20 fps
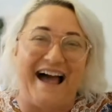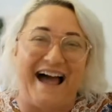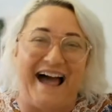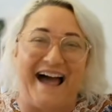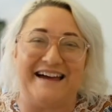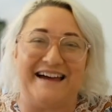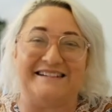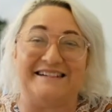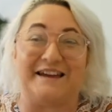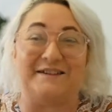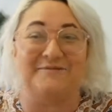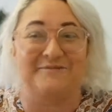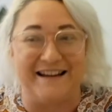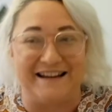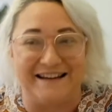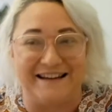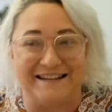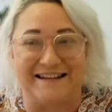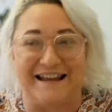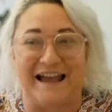as a read
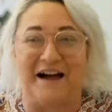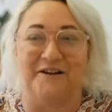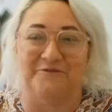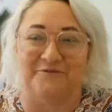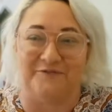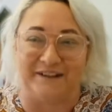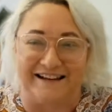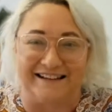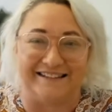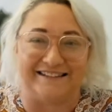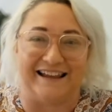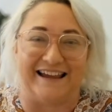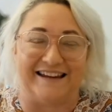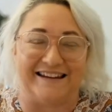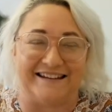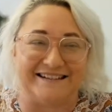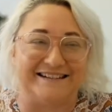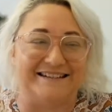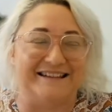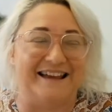it now, read it
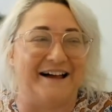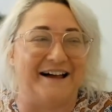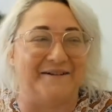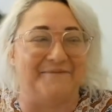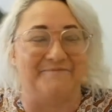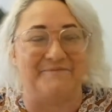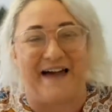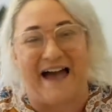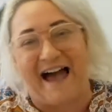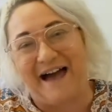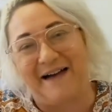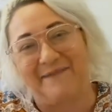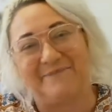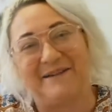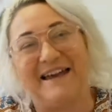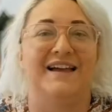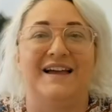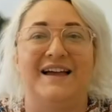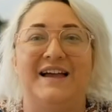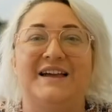later app.
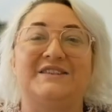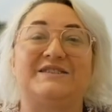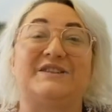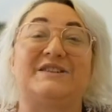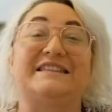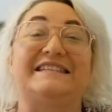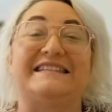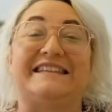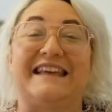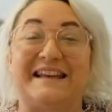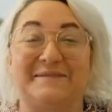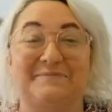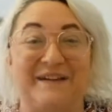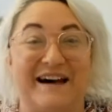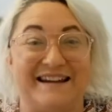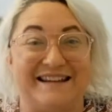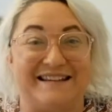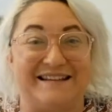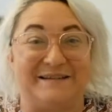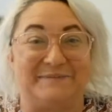So the second part
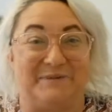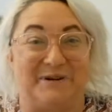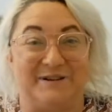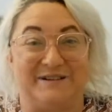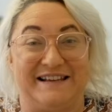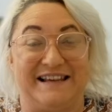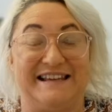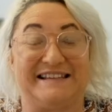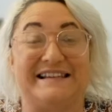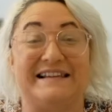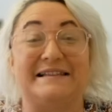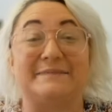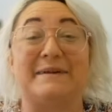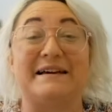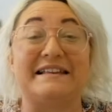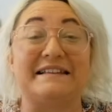of this process is my